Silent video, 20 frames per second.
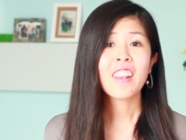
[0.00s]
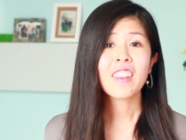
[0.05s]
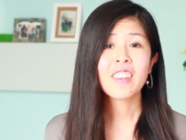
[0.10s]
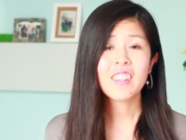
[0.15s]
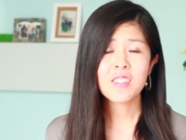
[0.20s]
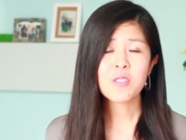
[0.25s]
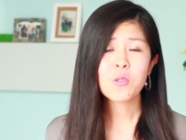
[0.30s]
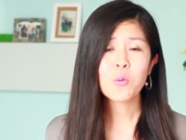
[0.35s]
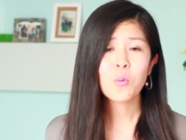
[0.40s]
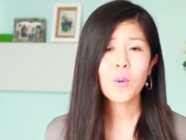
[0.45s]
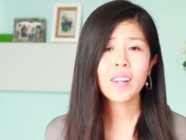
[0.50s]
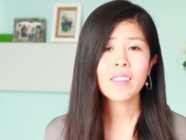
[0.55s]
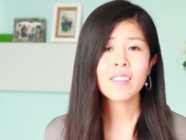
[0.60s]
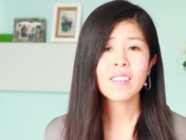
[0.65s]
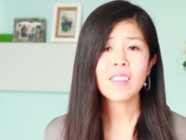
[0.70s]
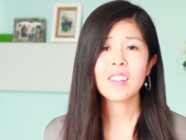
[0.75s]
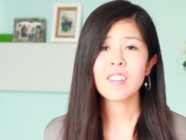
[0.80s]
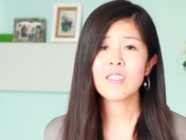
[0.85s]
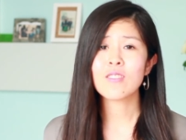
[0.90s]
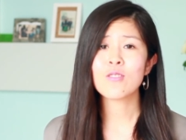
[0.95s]
This
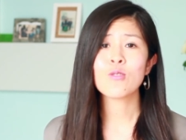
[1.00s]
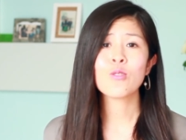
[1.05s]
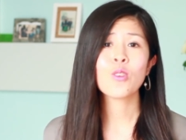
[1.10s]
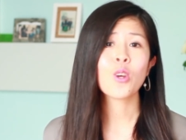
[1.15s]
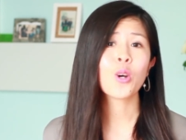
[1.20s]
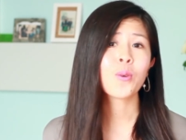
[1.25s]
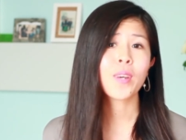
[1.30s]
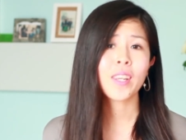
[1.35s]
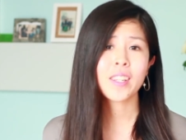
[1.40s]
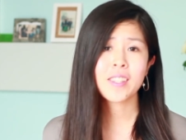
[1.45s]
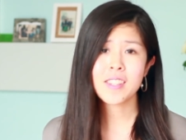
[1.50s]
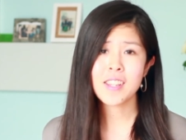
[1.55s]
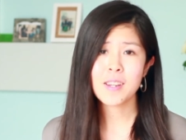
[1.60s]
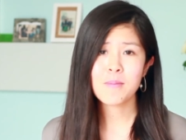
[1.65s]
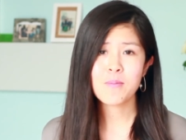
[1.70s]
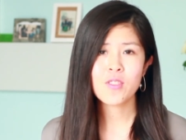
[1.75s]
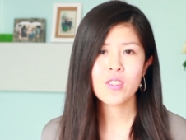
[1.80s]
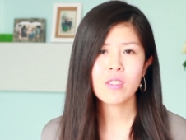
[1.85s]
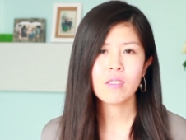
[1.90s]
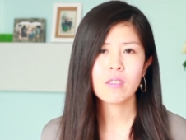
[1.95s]
one is no
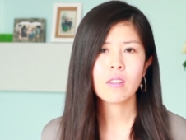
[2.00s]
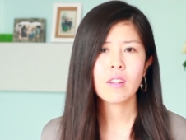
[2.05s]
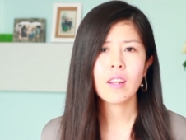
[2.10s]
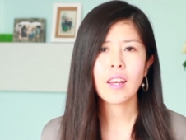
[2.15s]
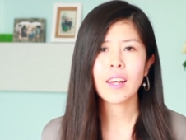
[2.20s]
exception.